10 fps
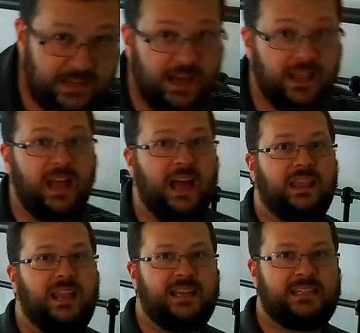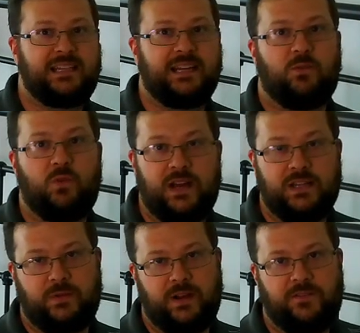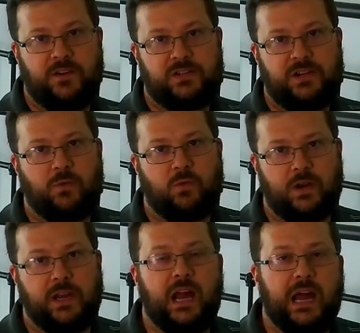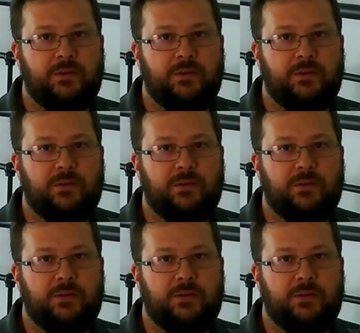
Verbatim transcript: a lot less than it was when I first started working on it.